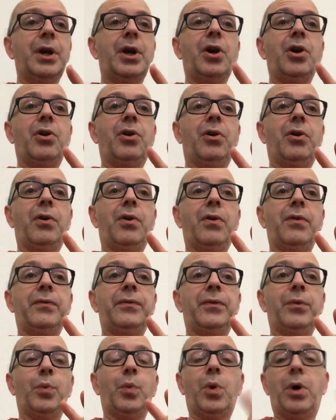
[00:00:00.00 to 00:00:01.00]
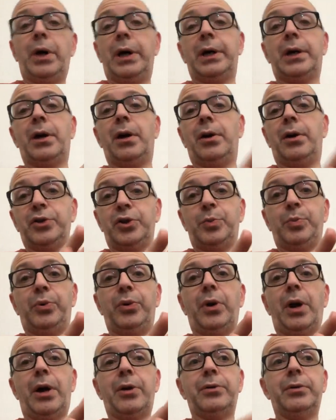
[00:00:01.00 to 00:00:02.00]
of Wirecast
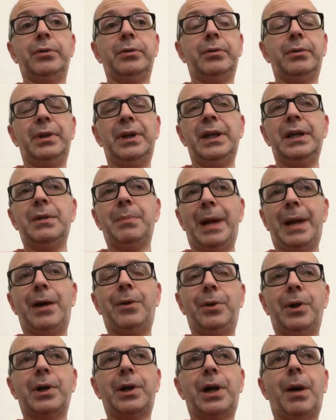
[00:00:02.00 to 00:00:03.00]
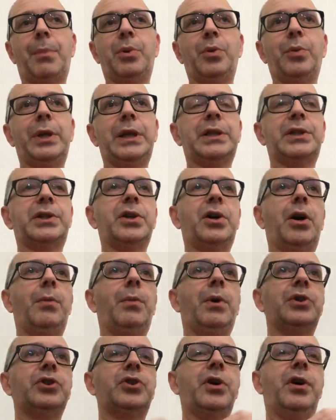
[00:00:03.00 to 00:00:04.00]
Pro in about a couple of weeks' time,
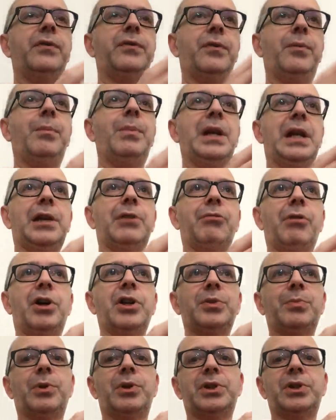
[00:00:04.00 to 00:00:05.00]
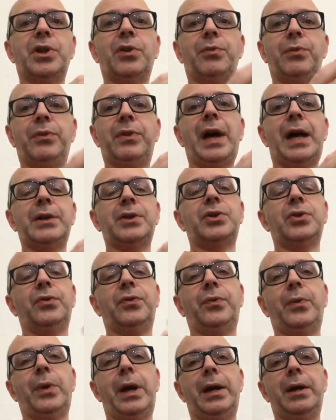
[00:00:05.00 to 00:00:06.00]
once I familiarise myself with that
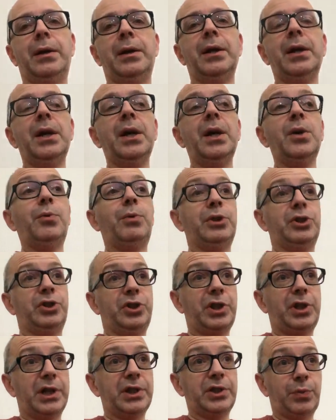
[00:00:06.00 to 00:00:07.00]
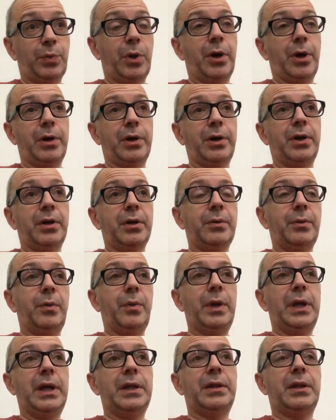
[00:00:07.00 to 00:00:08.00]
software, which does work
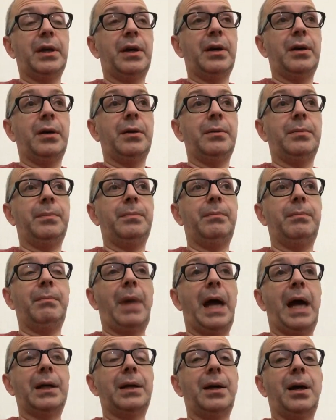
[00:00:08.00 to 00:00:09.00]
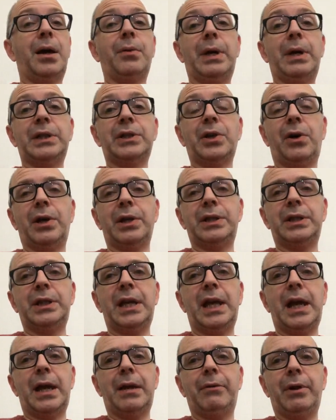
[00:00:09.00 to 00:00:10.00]
with Mac OS High
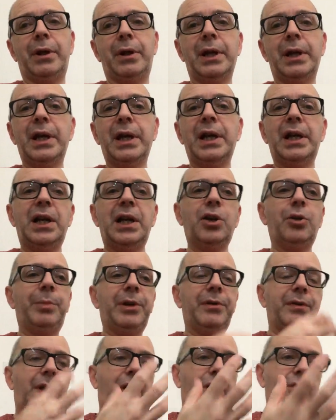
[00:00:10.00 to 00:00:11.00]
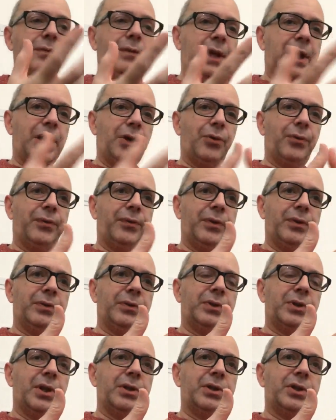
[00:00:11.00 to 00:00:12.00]
Sierra. A little bit of an overkill for
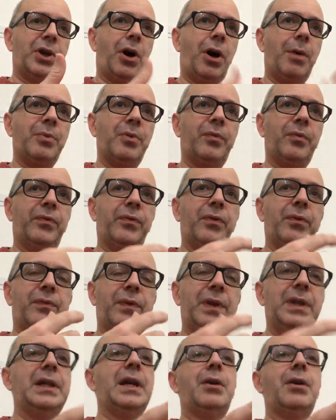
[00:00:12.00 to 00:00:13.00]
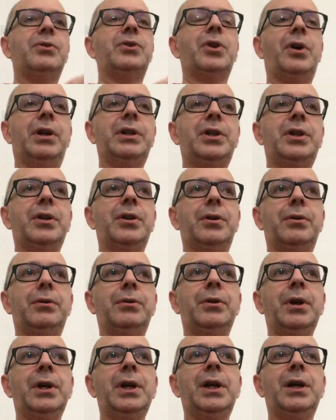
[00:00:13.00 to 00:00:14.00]
the type of videos that I
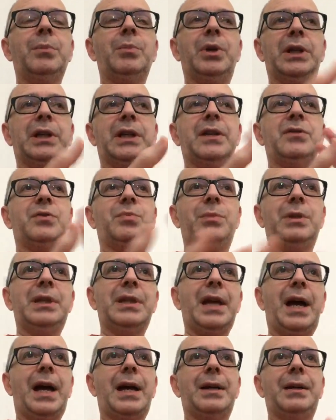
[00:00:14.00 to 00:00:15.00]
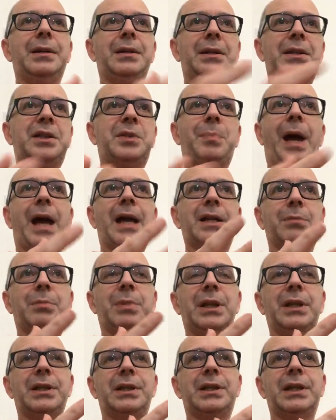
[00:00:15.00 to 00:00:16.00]
do, but it gives me that
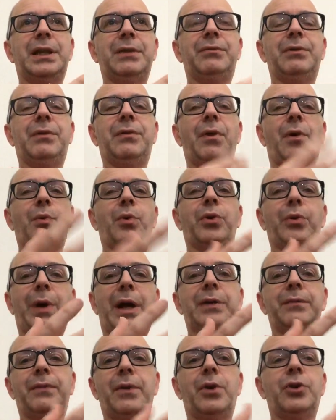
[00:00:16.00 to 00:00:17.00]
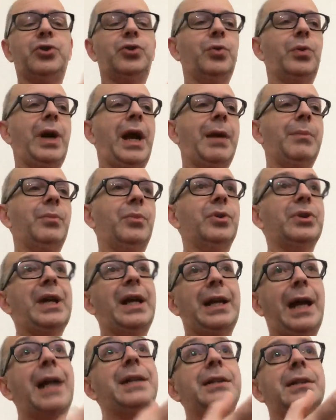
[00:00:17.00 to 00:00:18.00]
expandability for if I want to add virtual cameras
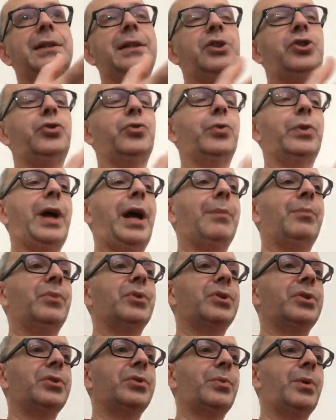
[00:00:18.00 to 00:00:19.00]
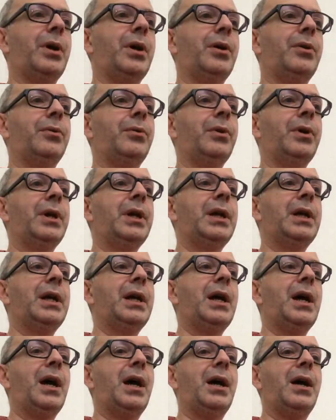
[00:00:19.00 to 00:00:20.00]
and additional cameras as well.
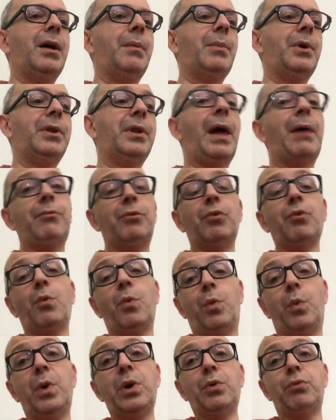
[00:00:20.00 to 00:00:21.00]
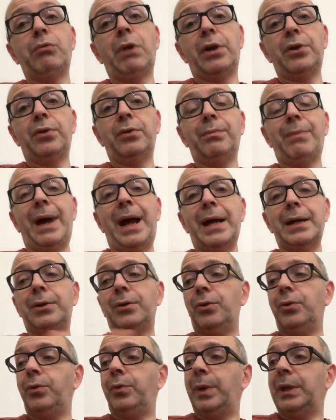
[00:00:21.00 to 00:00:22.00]
And that will run on
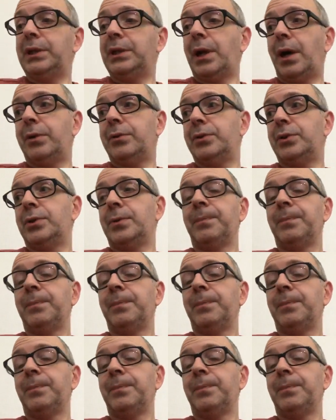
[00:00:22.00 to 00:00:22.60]
Mac or Windows.